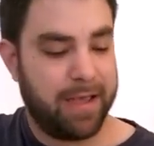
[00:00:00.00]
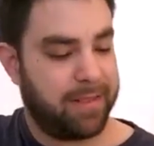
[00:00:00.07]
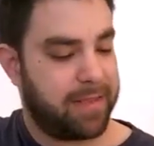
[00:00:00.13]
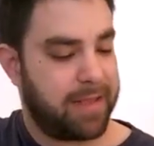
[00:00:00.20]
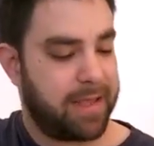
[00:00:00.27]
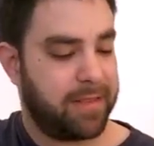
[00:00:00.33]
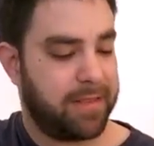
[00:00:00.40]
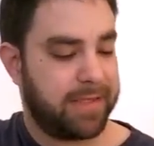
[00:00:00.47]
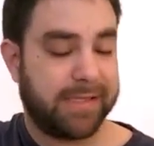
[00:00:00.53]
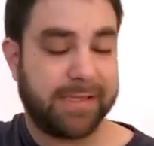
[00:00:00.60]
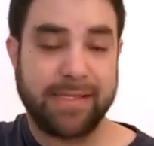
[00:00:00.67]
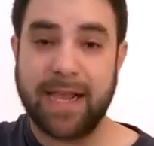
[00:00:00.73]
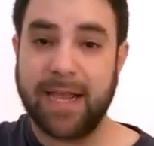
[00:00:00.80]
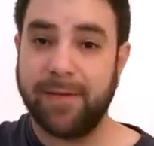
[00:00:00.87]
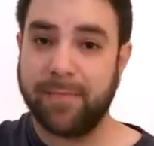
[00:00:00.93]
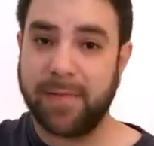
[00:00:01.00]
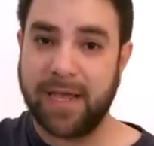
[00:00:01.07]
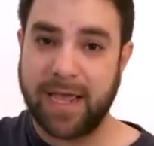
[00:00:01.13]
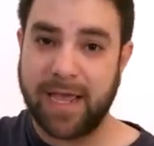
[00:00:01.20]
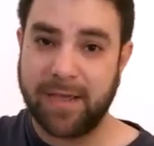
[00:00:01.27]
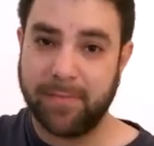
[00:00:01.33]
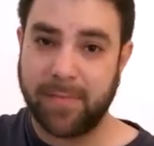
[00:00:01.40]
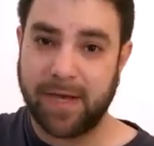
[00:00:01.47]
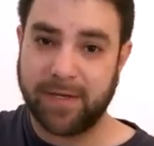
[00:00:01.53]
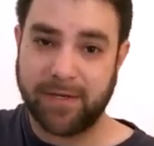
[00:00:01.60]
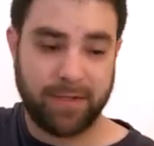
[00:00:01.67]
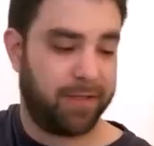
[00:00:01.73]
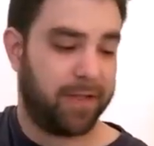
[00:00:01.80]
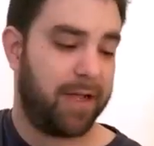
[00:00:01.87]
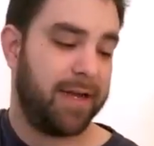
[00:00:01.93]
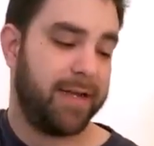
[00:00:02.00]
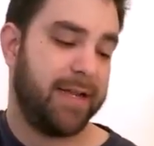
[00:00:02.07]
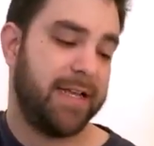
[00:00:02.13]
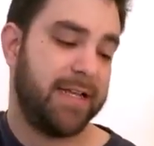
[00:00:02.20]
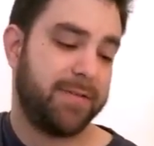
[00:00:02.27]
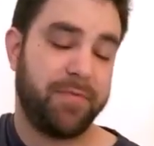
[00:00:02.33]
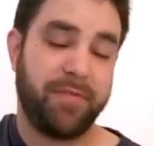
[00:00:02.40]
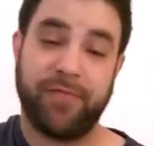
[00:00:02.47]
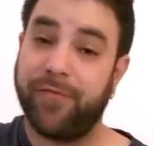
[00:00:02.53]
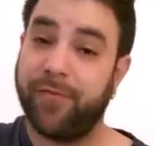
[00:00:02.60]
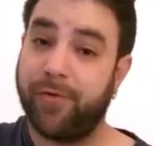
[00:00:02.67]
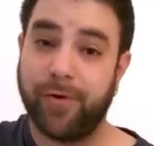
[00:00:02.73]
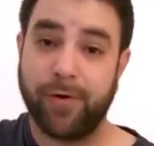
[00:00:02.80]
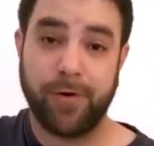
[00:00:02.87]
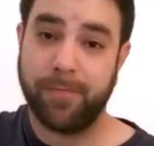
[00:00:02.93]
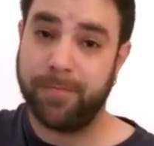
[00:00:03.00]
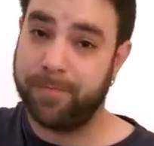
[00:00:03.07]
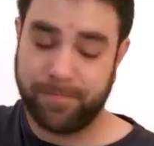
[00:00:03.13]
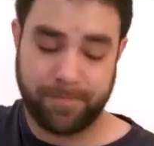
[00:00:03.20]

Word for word: and then the same A minor line as before.